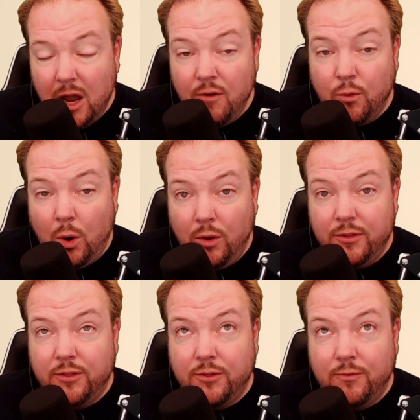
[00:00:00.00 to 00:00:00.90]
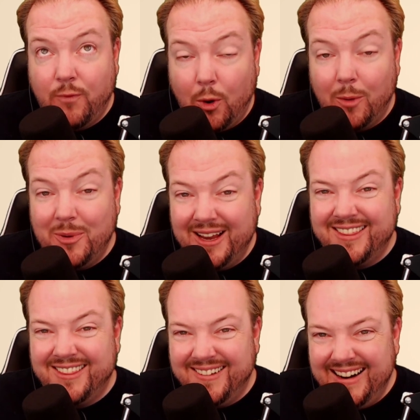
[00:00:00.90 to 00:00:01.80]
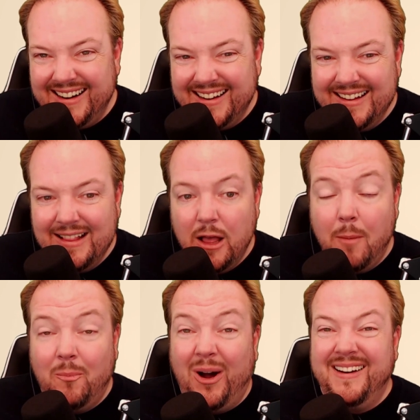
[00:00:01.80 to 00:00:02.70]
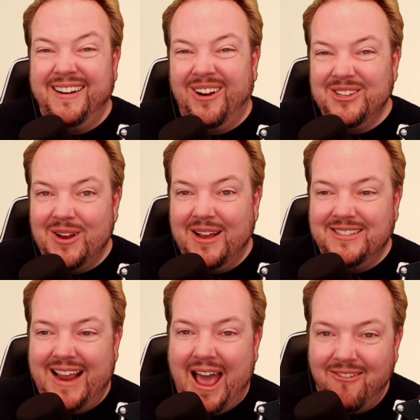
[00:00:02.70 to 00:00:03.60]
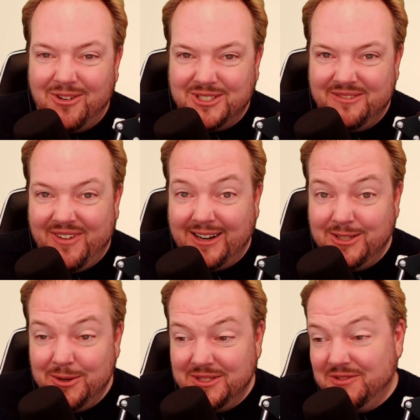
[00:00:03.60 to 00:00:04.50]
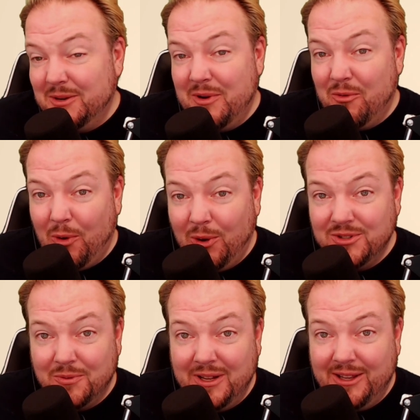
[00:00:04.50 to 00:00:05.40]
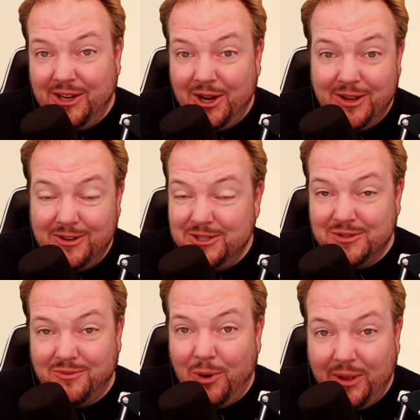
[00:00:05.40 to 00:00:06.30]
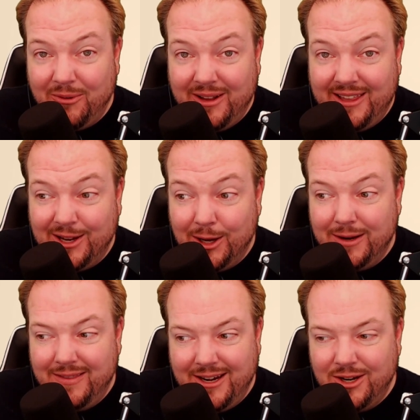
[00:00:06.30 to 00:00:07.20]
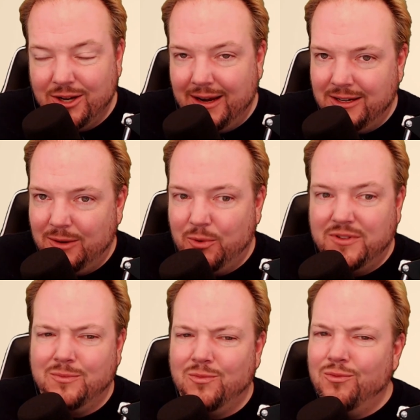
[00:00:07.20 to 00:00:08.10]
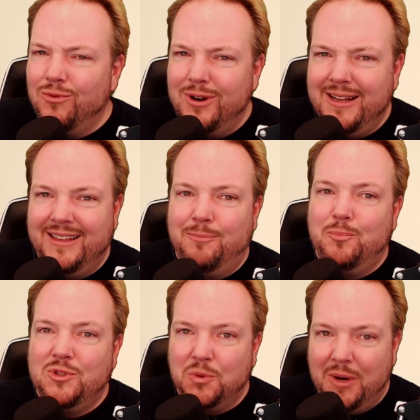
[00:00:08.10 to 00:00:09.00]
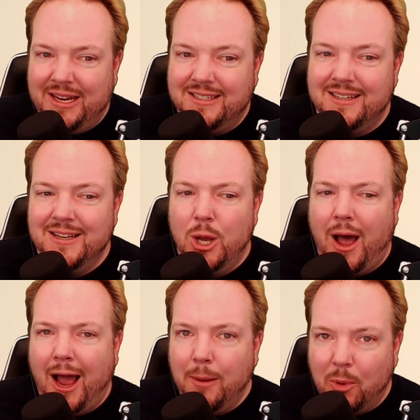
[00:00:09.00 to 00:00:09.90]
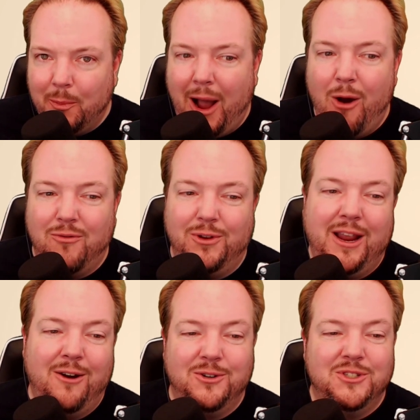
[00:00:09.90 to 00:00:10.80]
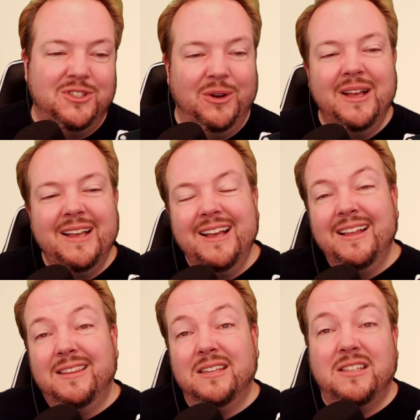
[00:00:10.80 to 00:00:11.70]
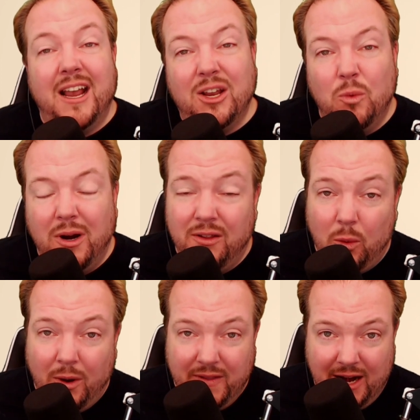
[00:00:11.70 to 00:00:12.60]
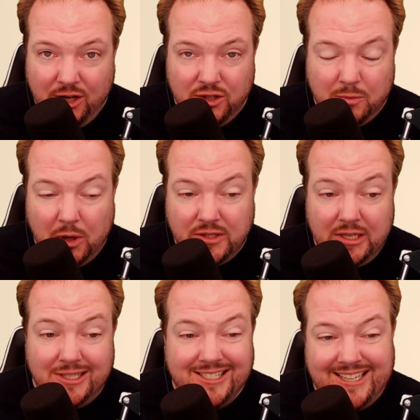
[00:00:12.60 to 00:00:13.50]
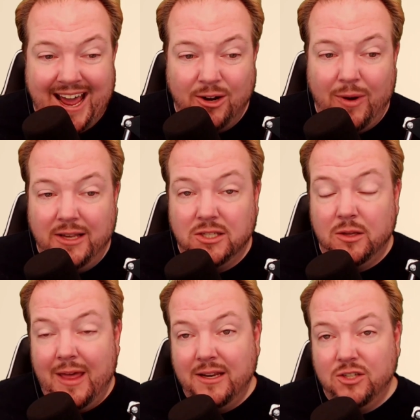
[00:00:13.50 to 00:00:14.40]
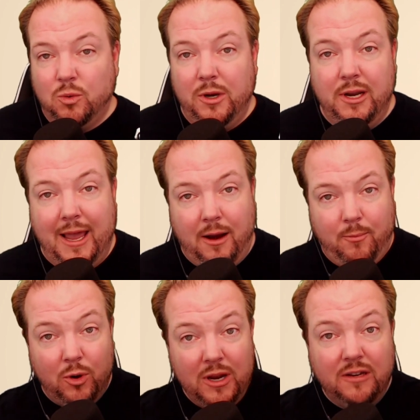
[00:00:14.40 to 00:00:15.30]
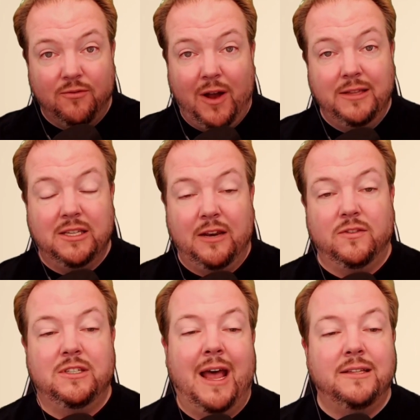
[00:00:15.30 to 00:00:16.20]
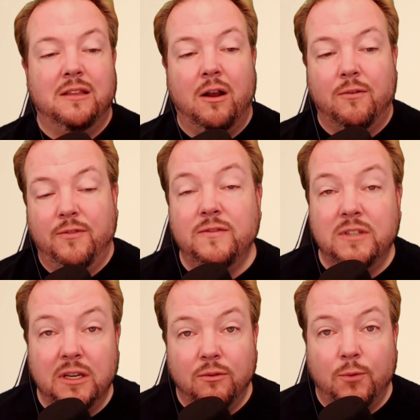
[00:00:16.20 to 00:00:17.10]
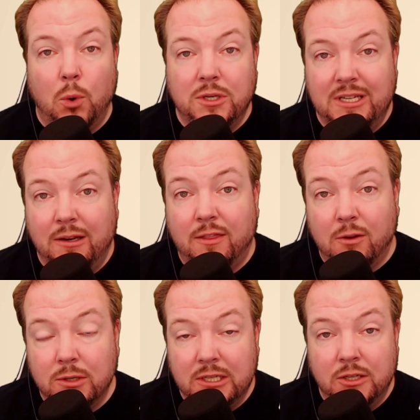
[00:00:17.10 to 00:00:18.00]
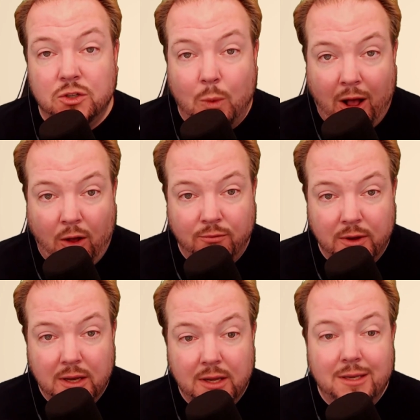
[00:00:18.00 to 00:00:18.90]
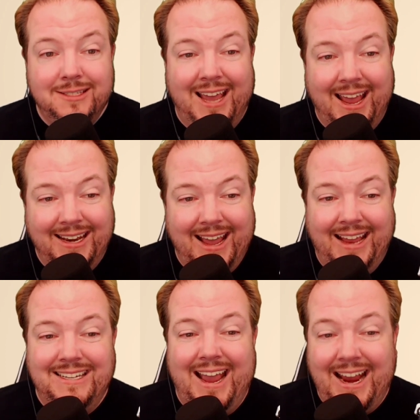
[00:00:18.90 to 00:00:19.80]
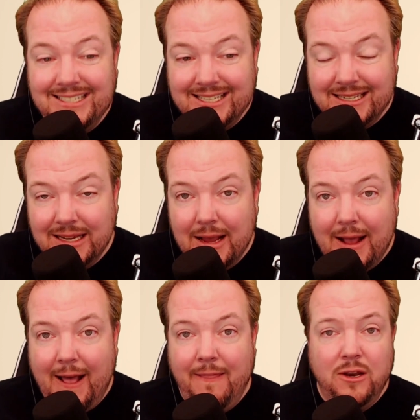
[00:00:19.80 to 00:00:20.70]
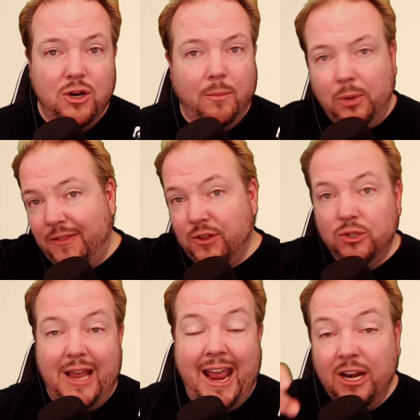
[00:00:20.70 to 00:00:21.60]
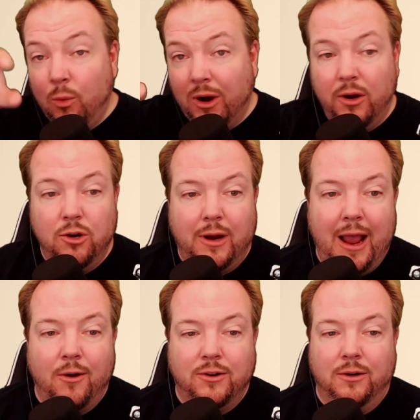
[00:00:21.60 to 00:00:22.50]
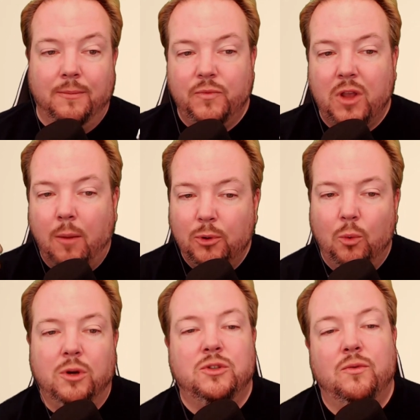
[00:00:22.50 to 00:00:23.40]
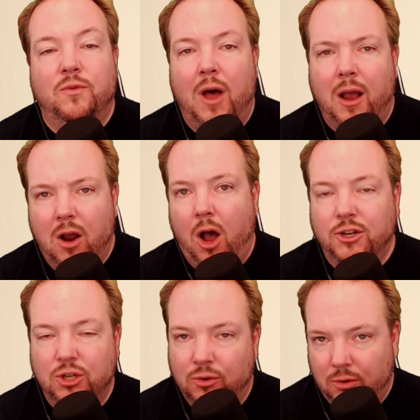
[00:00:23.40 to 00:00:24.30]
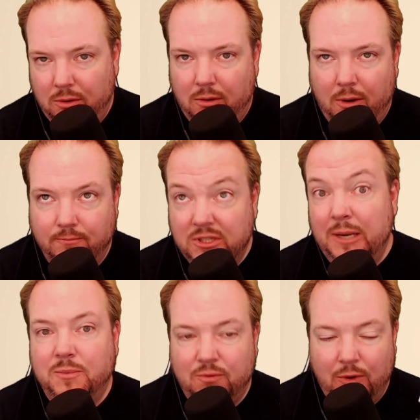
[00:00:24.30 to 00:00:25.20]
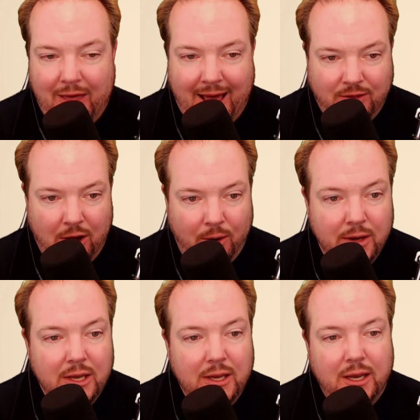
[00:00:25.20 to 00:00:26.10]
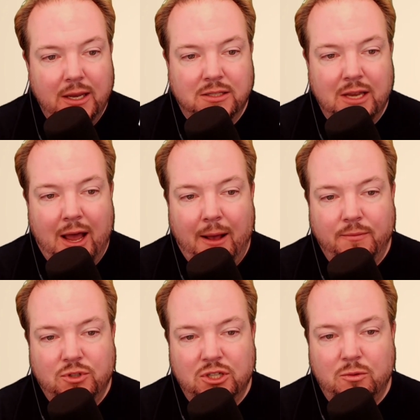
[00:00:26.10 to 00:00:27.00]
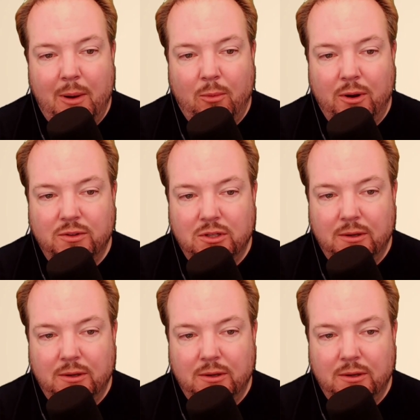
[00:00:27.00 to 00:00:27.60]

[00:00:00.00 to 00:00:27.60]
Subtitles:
roll 4, pick 3. But it also has the adverse effect too, is if somebody rolls really good, they're just rolling really good, and then you could end up with some really tweaked, hyper powerful characters too. The second one, and the one that I use mostly, is stat array. So that is where you get a predefined set of stats. They are 15, 14, 13, 12, 10, and 8. And then you can plot those anywhere in your character. A couple of words of caution or tips for that, though, is just remember,